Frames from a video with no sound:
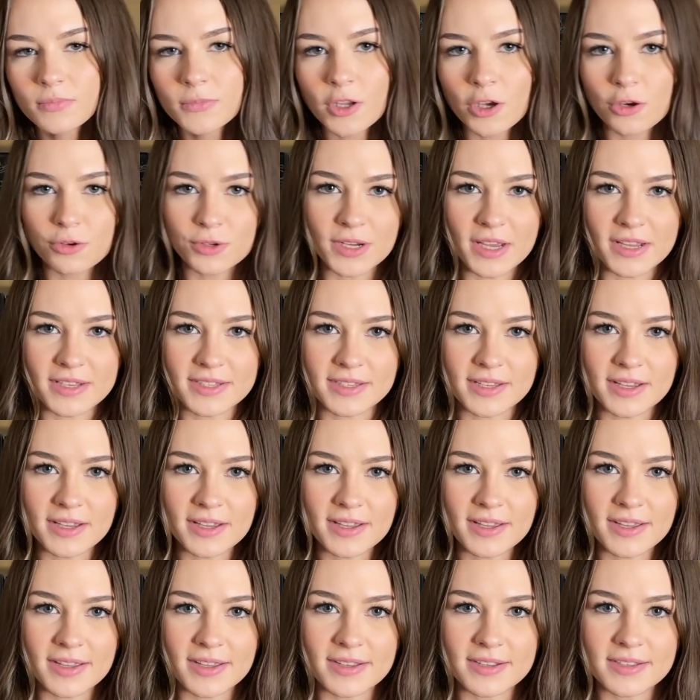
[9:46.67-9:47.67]

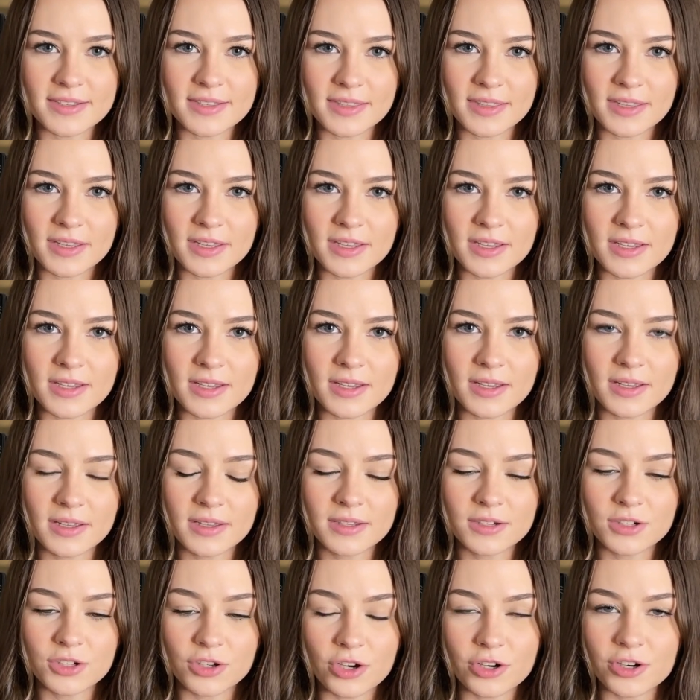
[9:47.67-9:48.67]
Odessa is the
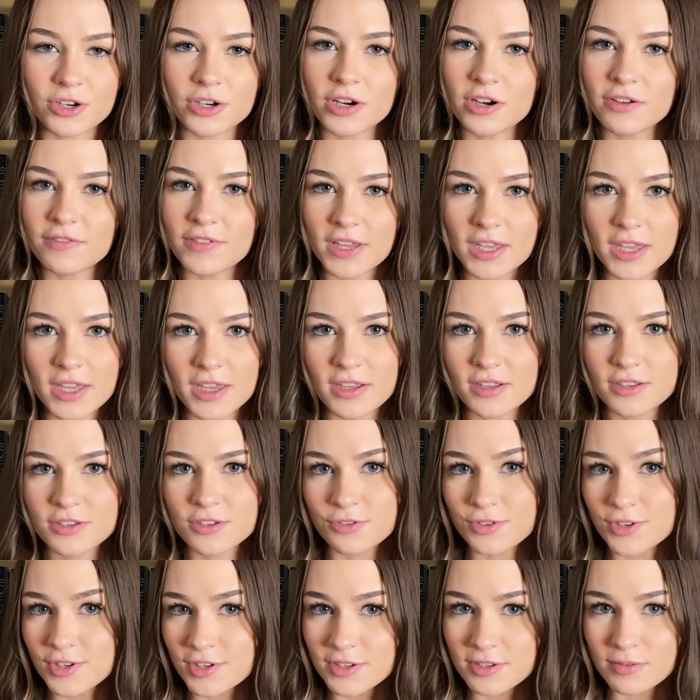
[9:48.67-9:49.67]
daughter of a king,
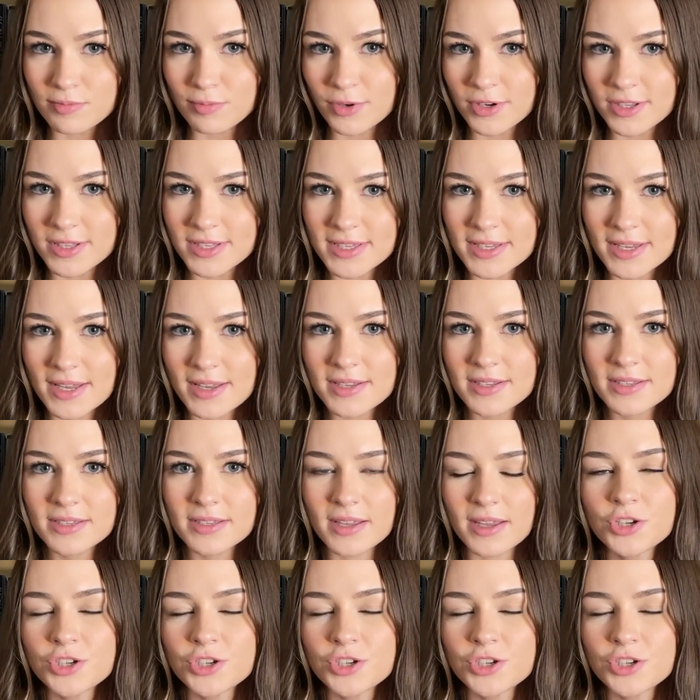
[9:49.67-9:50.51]
so she's a princess.